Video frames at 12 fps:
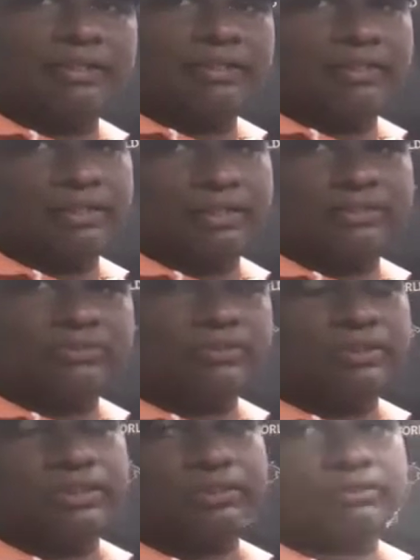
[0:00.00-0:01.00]
the
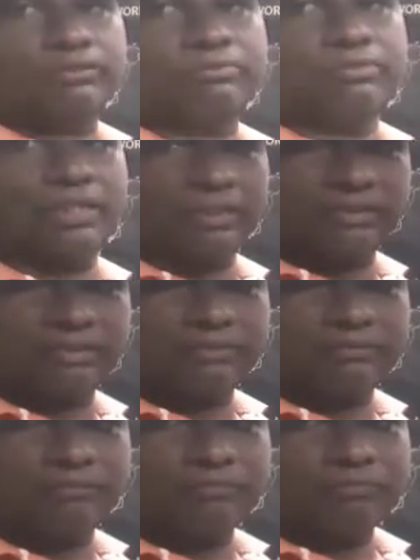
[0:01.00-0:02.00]
deciduous forest.
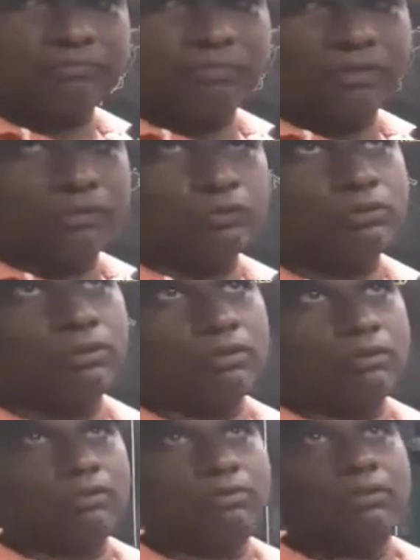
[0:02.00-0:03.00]

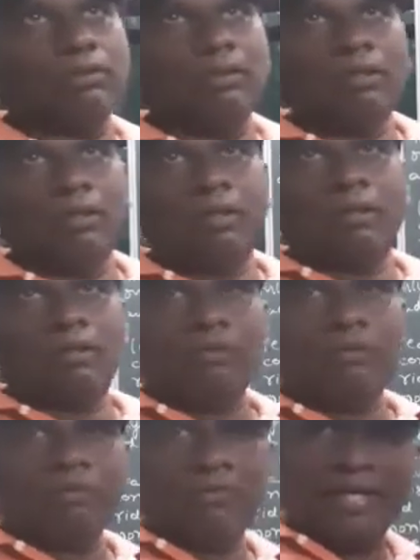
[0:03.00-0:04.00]
So
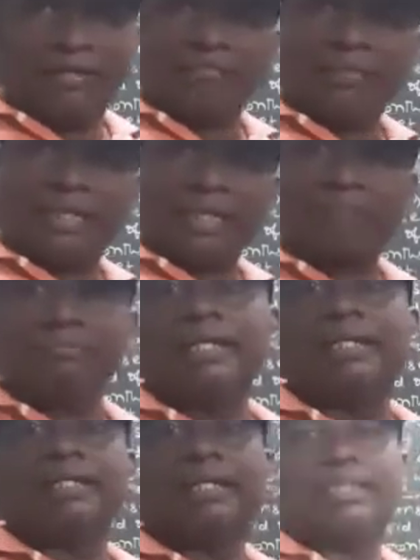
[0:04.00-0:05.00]
where we can
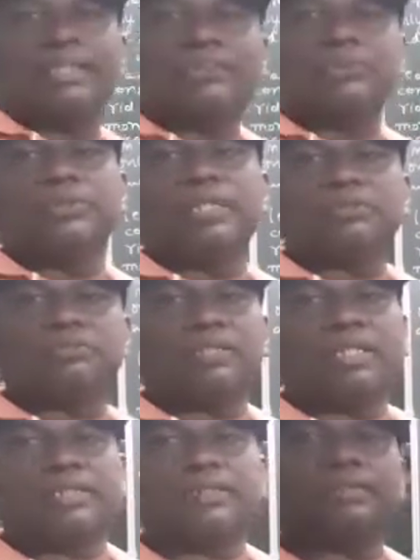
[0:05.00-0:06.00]
find the deciduous
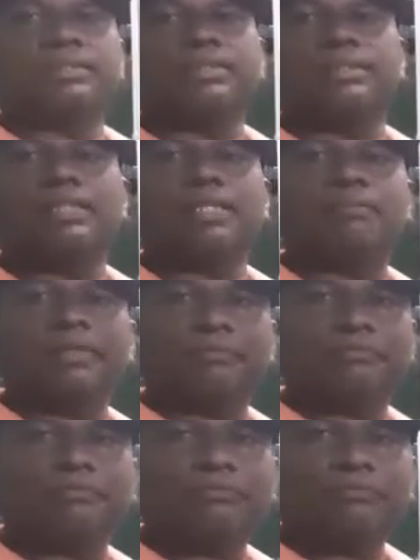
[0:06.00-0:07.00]
forest? Tell me.
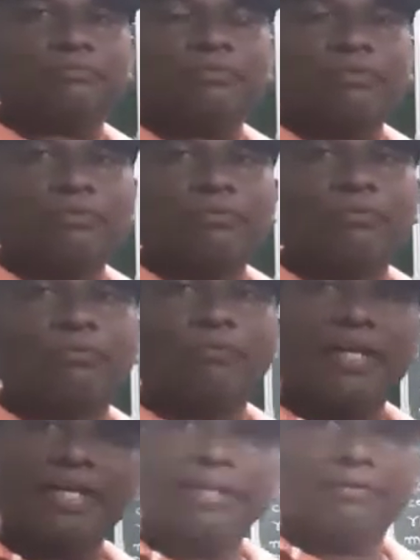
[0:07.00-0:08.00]

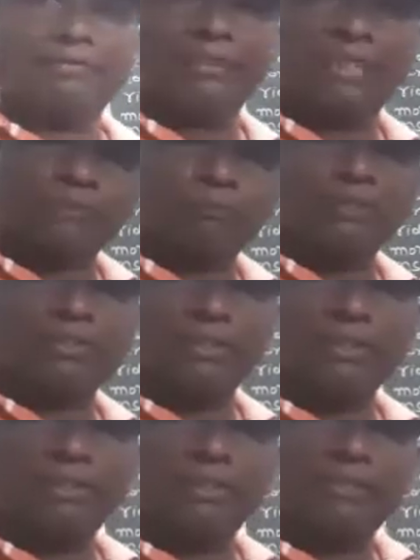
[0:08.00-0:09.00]
Where,
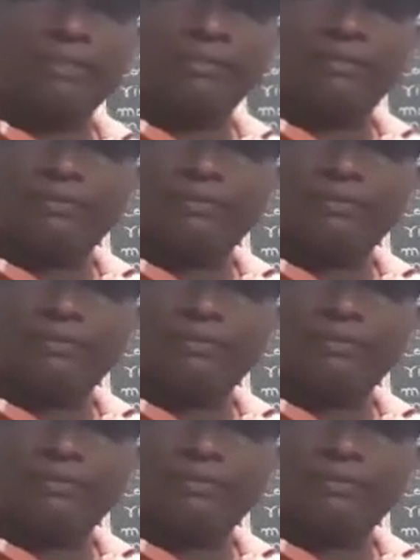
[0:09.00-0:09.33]
especially